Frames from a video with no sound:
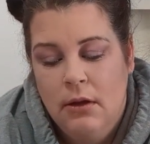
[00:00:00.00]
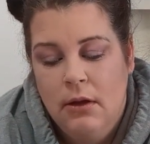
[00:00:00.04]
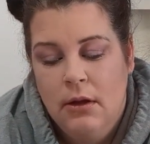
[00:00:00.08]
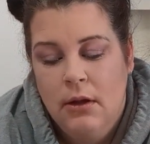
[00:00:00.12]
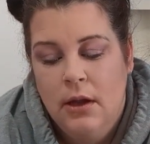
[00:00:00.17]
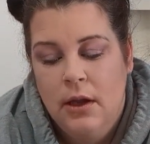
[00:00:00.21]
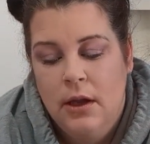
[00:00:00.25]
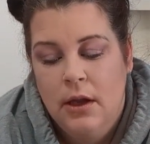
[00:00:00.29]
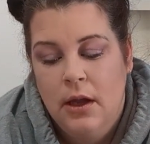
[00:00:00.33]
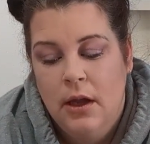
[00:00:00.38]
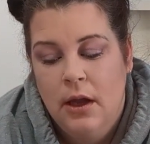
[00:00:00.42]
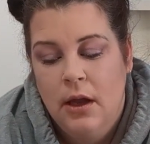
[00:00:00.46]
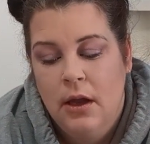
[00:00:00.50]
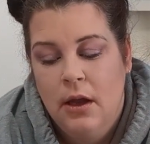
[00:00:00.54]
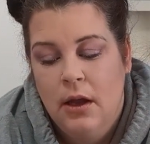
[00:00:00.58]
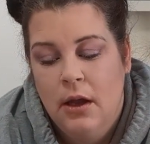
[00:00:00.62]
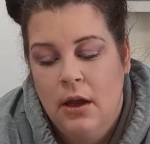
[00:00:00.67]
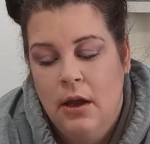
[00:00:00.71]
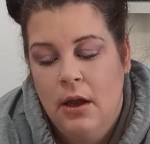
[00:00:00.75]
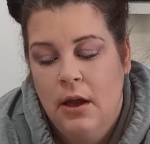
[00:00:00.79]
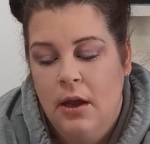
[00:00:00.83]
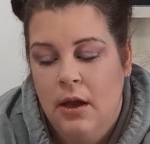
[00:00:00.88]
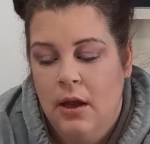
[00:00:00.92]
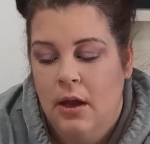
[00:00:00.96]
Like,
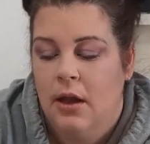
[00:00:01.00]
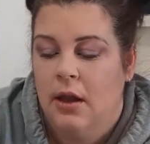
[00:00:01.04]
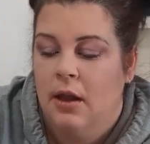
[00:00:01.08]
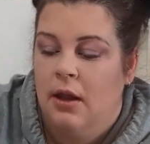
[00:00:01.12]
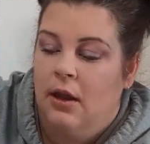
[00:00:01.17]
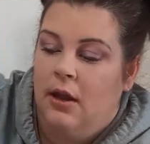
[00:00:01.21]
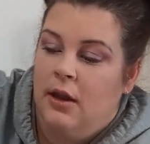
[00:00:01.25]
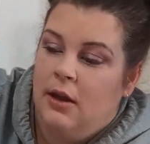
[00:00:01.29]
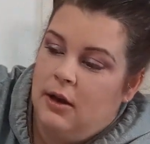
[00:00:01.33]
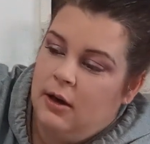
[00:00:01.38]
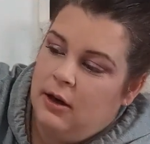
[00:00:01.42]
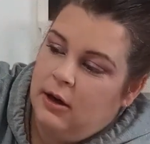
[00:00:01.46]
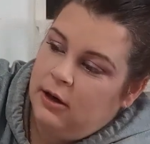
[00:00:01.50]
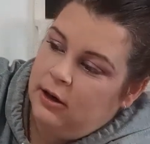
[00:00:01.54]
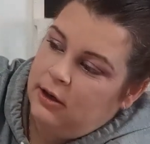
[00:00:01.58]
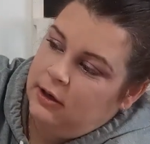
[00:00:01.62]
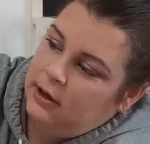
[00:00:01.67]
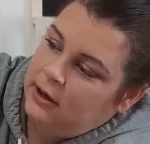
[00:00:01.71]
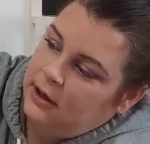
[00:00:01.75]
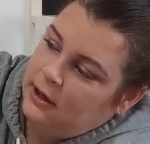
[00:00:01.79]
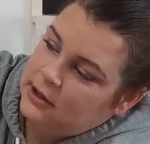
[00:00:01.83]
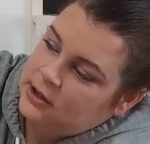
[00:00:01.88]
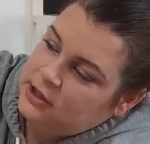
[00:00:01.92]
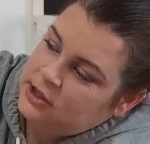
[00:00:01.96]
you
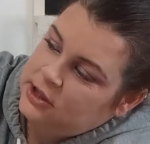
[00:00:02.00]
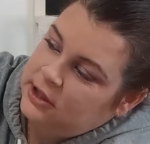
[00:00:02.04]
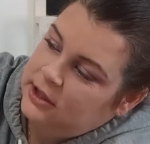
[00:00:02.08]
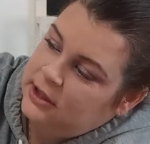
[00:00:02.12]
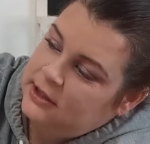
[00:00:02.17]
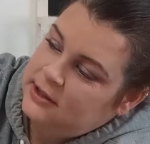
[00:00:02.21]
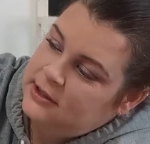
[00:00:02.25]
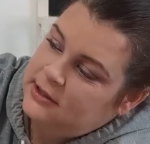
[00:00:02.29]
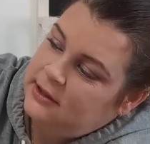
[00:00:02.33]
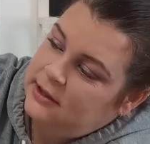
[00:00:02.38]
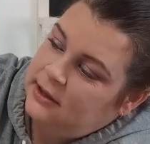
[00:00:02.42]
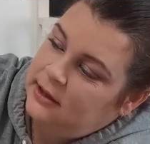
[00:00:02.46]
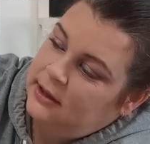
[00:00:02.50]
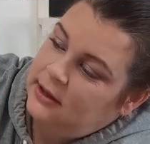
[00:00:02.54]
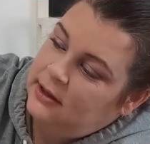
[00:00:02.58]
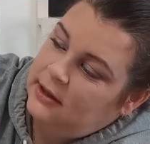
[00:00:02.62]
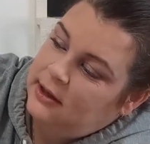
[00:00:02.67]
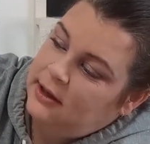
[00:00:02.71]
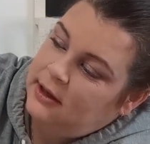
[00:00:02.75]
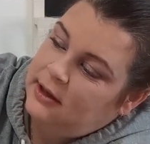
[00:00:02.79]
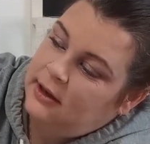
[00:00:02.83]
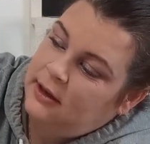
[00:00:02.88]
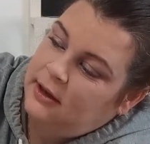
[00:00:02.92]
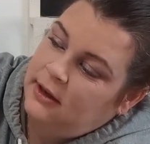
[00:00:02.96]
can actually see
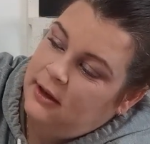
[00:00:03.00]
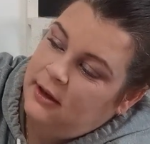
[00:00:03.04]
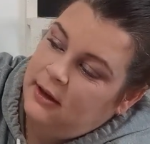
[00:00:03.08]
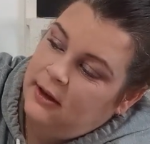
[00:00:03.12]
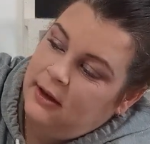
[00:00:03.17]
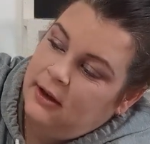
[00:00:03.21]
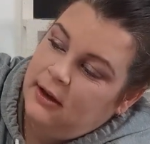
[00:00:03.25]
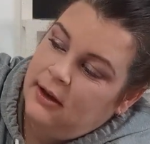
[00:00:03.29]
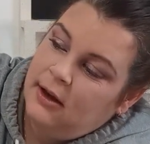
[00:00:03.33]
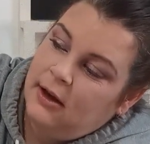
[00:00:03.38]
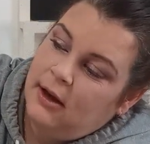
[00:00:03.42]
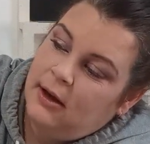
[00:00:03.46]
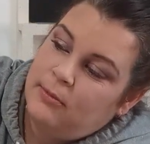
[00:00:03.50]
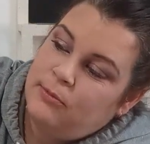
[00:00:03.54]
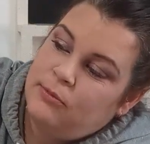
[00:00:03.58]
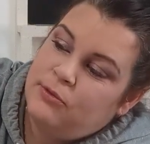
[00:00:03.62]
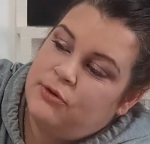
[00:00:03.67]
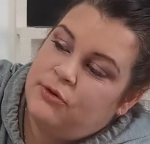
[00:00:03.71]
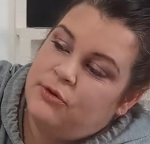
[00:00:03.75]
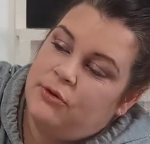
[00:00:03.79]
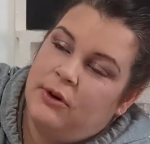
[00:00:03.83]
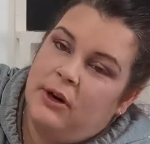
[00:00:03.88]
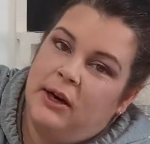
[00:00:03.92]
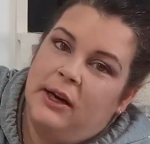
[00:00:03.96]
like I'm
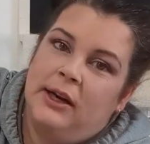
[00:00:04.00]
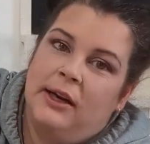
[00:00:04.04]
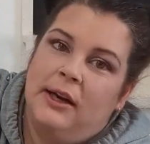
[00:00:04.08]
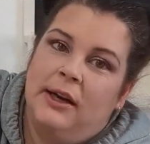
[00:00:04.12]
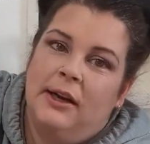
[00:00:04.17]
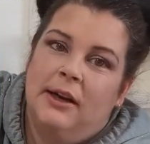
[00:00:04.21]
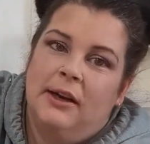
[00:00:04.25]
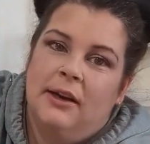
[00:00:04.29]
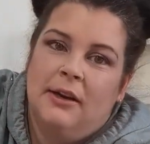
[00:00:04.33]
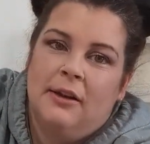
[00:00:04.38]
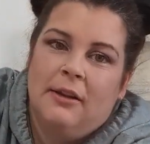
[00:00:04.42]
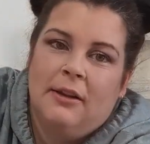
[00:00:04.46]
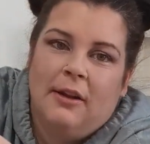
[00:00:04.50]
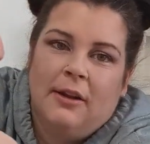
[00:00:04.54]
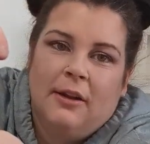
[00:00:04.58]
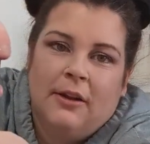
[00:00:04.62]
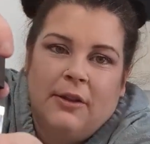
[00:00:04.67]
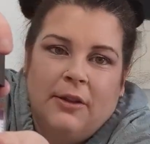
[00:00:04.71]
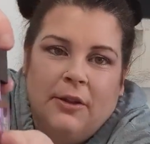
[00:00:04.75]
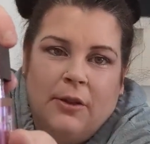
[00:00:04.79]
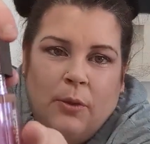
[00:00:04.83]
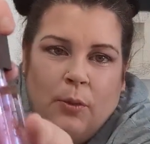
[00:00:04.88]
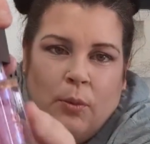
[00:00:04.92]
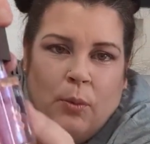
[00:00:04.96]
dragging it
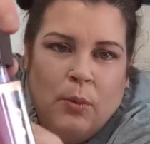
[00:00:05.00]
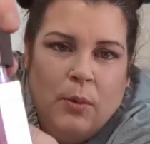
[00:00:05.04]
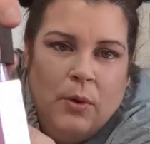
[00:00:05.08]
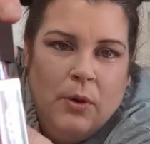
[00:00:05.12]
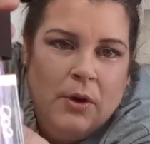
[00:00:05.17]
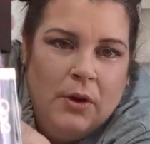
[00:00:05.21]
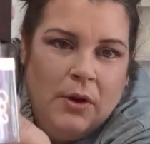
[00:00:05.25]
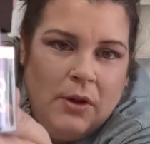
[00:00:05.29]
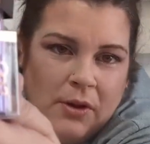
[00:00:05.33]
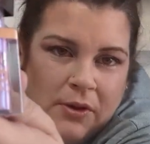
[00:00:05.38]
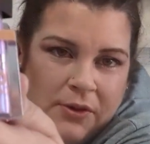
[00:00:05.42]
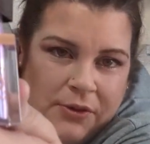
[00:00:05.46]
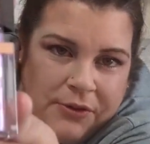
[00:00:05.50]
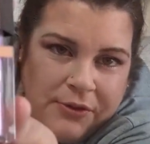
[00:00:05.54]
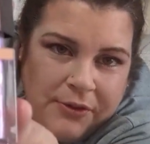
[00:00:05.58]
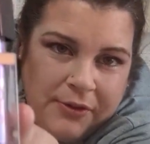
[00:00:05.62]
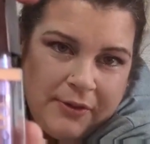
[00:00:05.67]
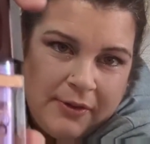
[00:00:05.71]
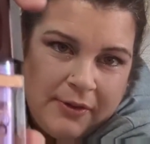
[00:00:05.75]
along the walls.